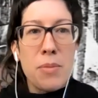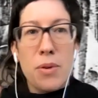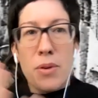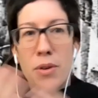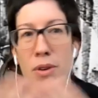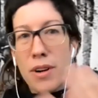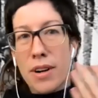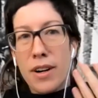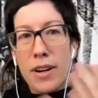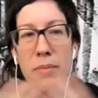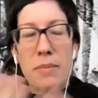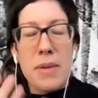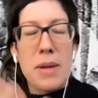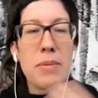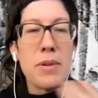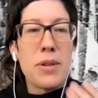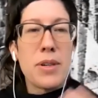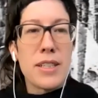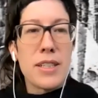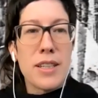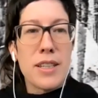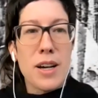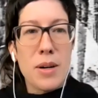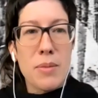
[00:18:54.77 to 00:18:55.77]
Or maybe you
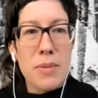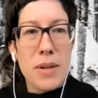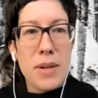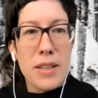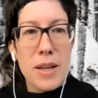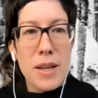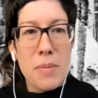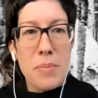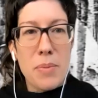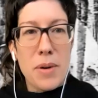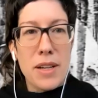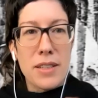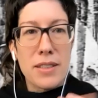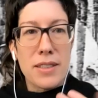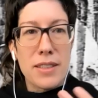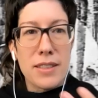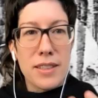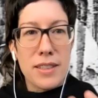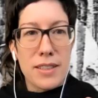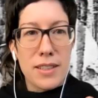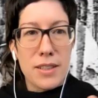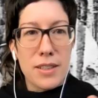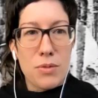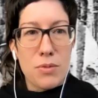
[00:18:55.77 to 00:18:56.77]
could talk about that process,
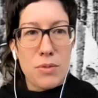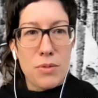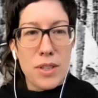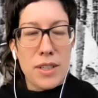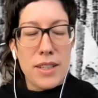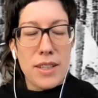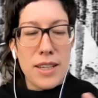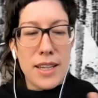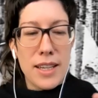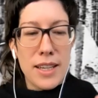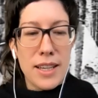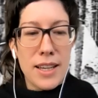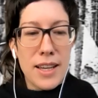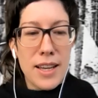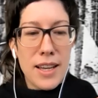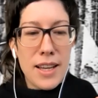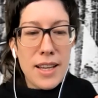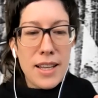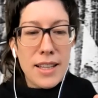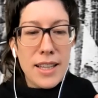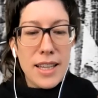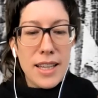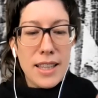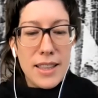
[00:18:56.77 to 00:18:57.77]
because it's really
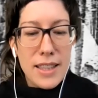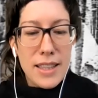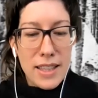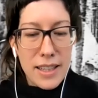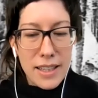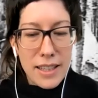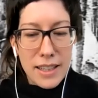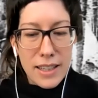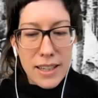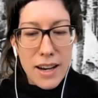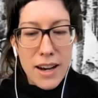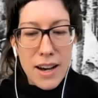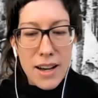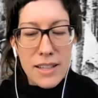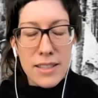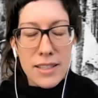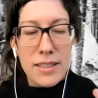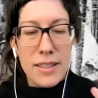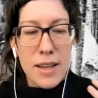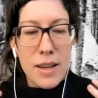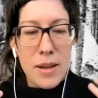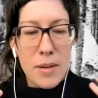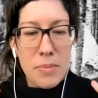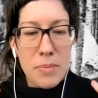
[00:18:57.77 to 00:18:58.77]
the
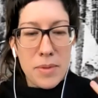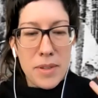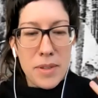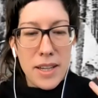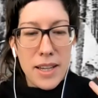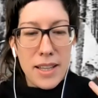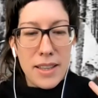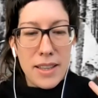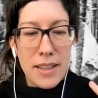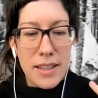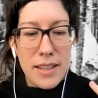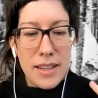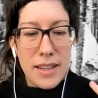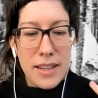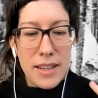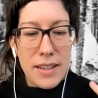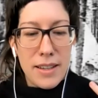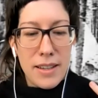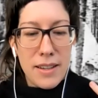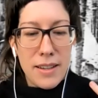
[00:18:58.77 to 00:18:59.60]
concept and the